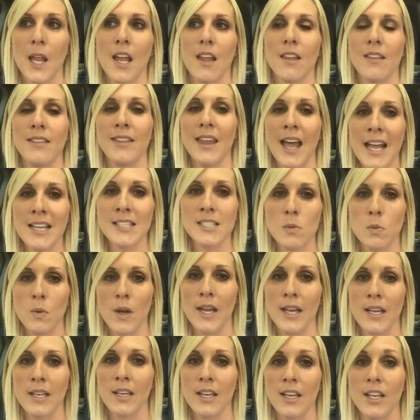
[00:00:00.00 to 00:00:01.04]
that's
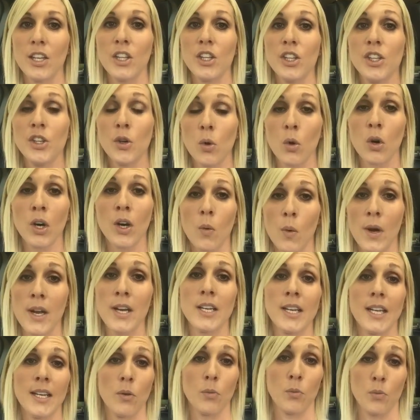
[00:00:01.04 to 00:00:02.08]
when you're going
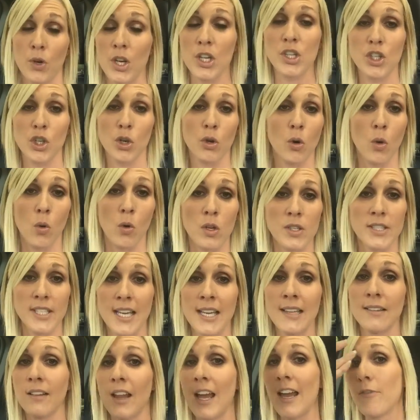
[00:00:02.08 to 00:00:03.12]
to reach your goals
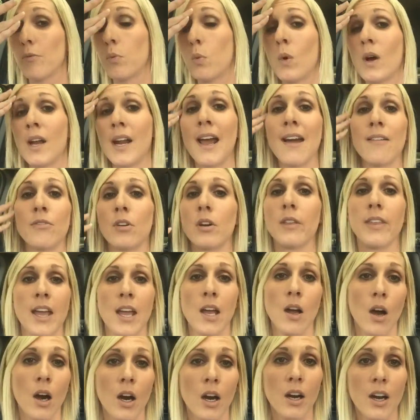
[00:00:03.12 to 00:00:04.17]
in life, whatever they
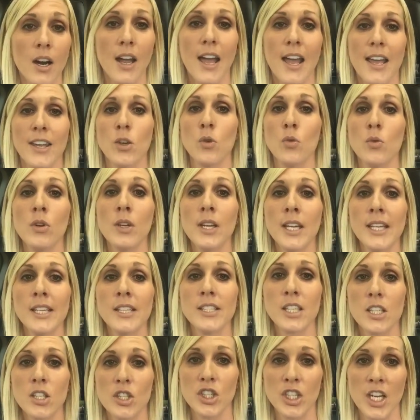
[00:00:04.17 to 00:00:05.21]
are. You
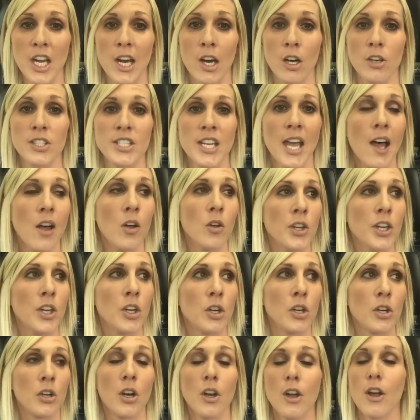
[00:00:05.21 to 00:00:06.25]
need to share. Tell
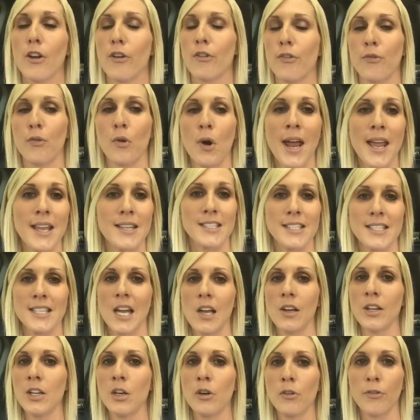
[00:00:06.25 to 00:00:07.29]
your friends,
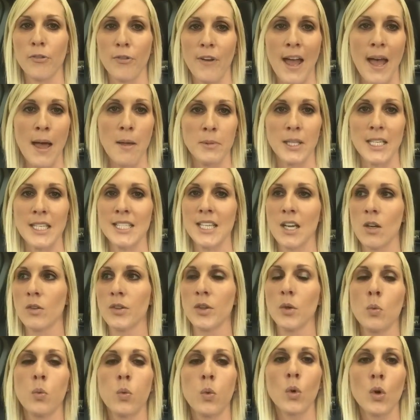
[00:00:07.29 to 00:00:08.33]
tell your family, tell
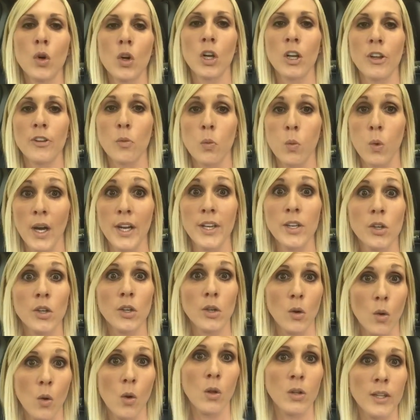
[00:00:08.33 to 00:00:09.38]
the world what your
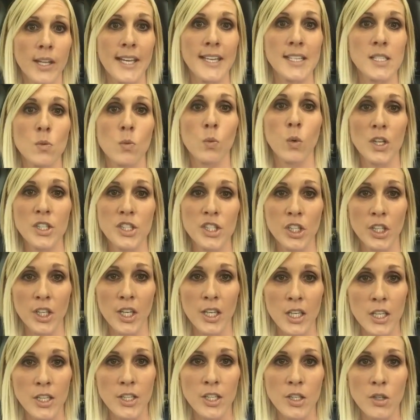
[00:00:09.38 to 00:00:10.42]
goal is, what you're
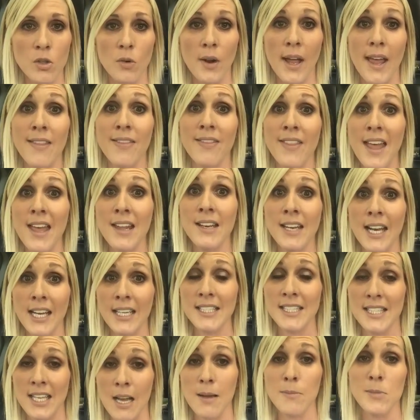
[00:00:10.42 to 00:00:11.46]
going to do. And then
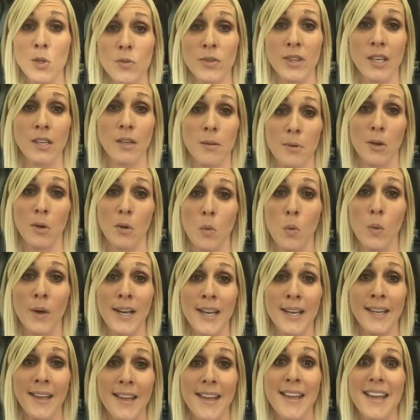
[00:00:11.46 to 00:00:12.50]
next time you think about
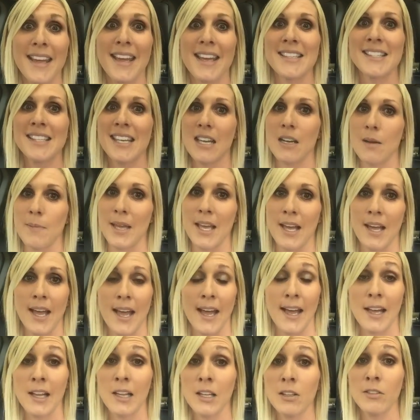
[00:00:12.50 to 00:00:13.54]
quitting, it's going to be a
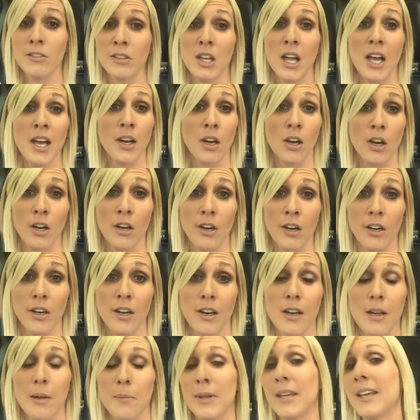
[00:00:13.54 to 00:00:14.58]
hell of a lot harder
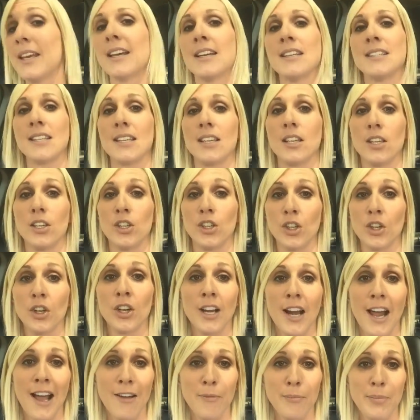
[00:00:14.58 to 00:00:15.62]
because you're
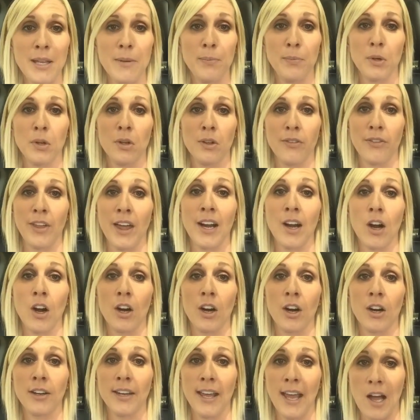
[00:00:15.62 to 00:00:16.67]
going to have people that
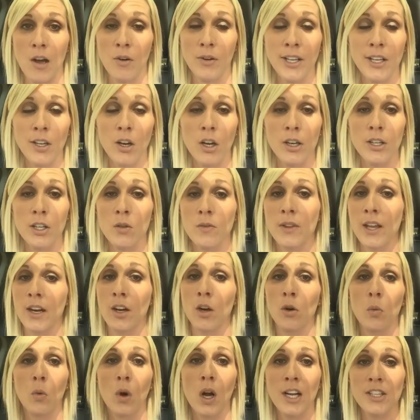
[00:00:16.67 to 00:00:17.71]
are counting on you, that
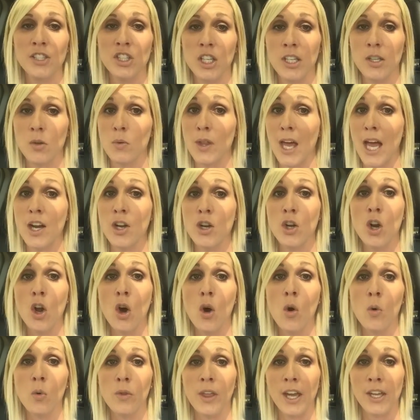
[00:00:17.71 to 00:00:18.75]
are watching you, that
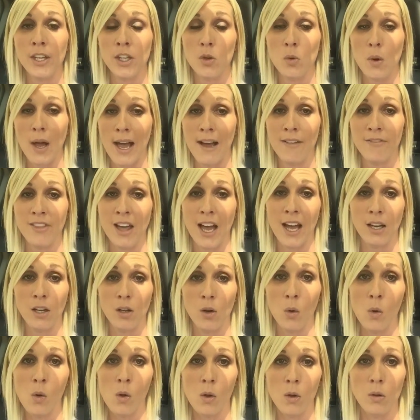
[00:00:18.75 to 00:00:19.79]
know that you have that
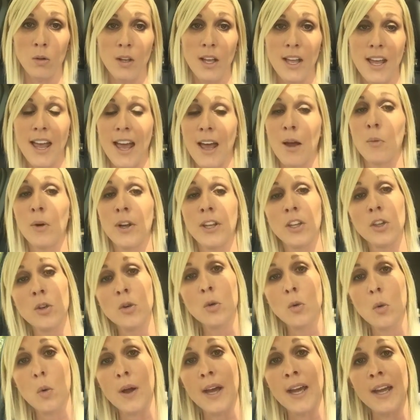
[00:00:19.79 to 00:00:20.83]
goal. And when you
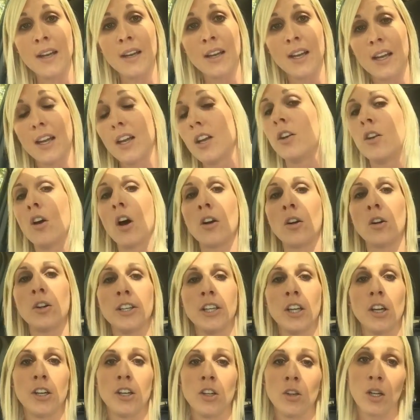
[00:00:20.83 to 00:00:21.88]
quit, not
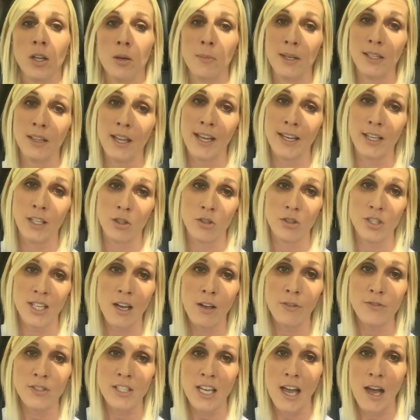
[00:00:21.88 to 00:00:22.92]
only are you going to be letting
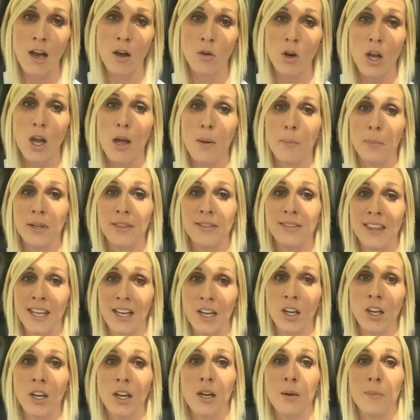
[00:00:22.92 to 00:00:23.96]
yourself down, but
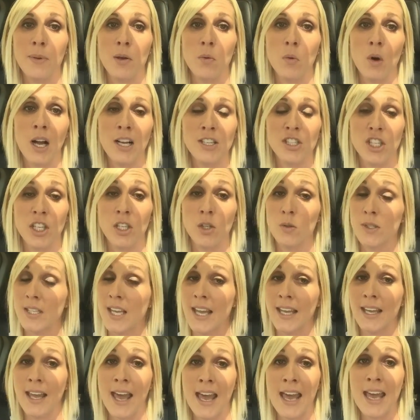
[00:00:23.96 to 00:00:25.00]
they're going to be watching you
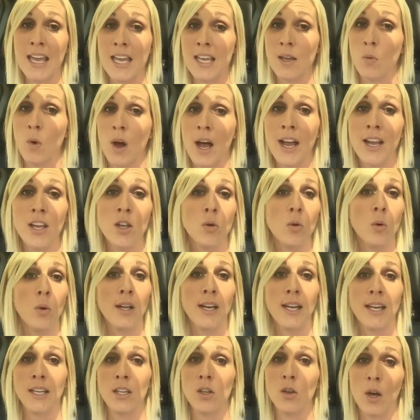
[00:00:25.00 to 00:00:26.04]
saying, hey, why are you
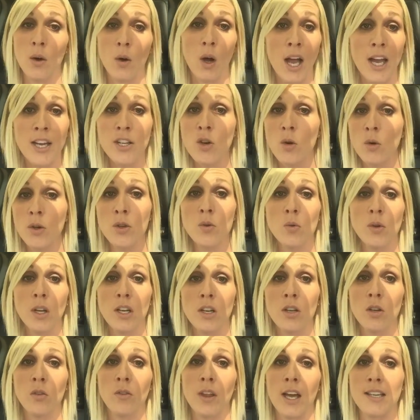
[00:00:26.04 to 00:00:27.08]
quitting? I know you can
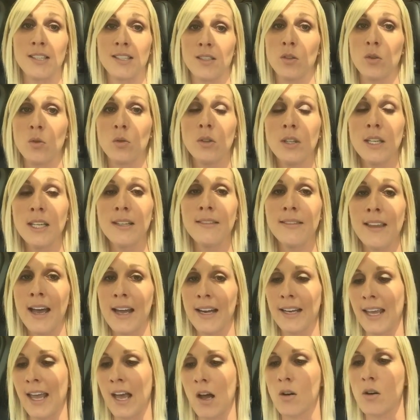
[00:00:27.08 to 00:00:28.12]
do this. So you need that
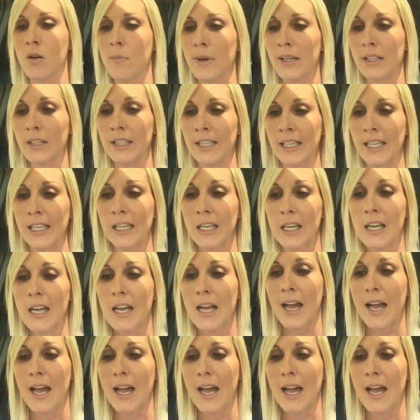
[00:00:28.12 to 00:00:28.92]
accountability.